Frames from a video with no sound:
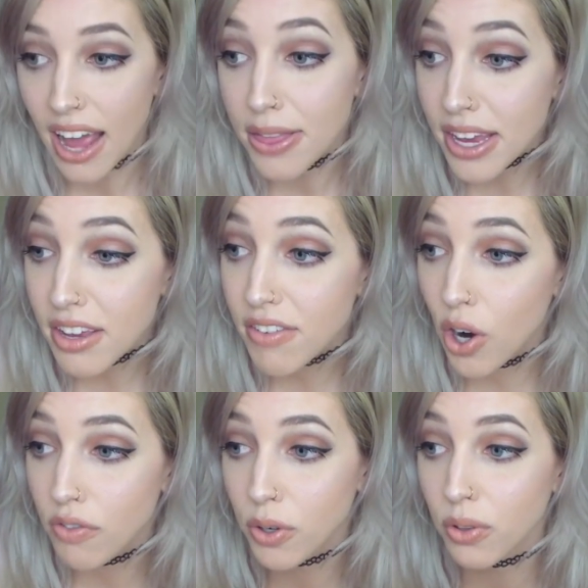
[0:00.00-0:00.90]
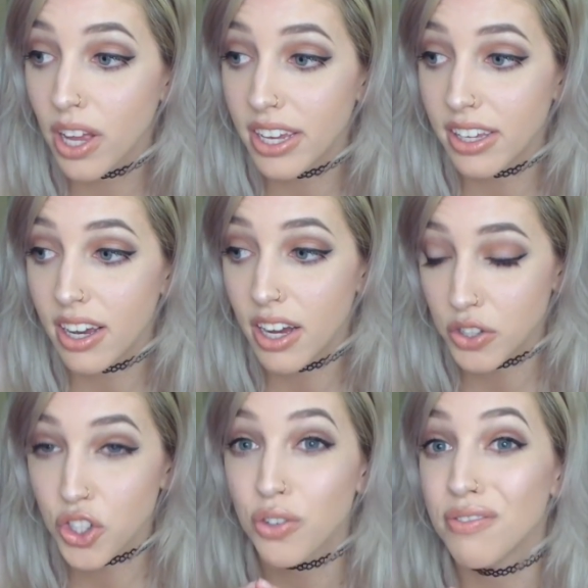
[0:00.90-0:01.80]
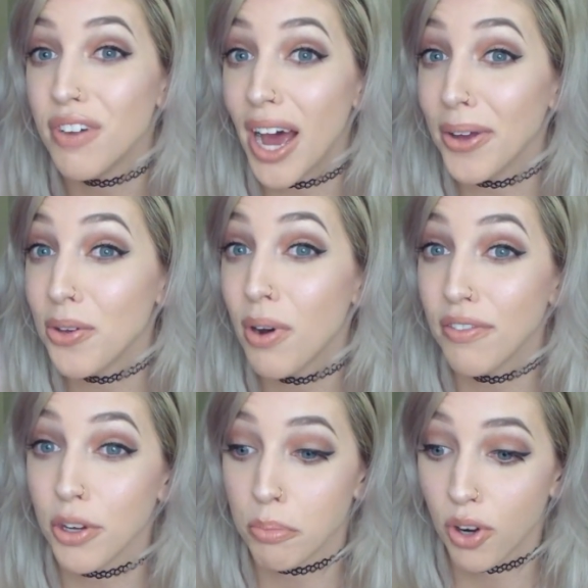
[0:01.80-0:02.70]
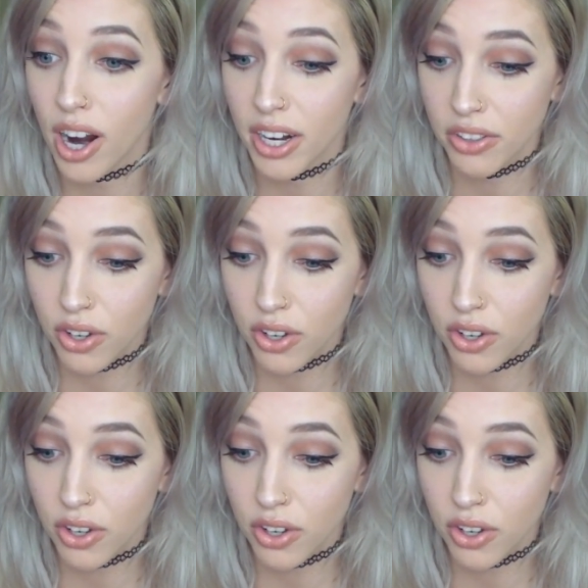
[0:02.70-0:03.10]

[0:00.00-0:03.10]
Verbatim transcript: And they even offered like a certain value of their product.